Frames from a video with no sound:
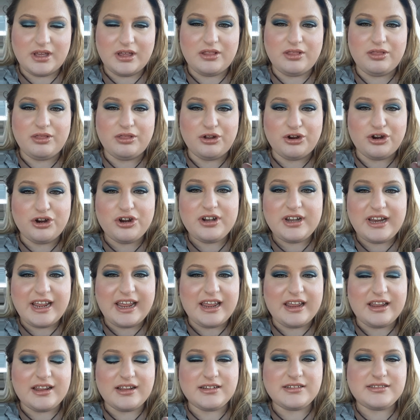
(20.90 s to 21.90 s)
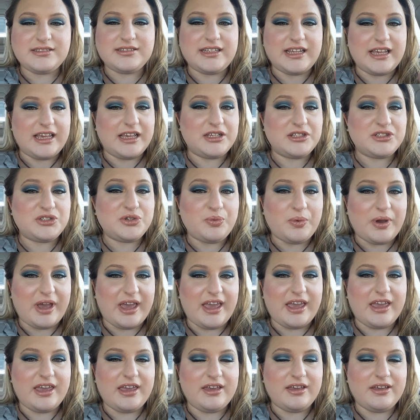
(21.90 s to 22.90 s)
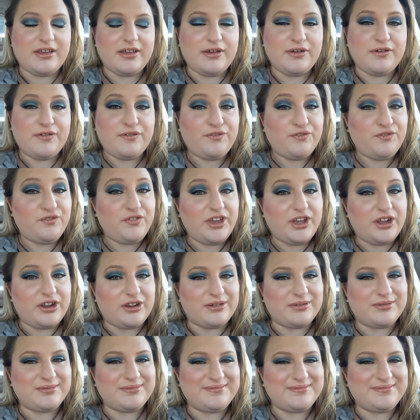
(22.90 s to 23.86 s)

Learning takes away fear.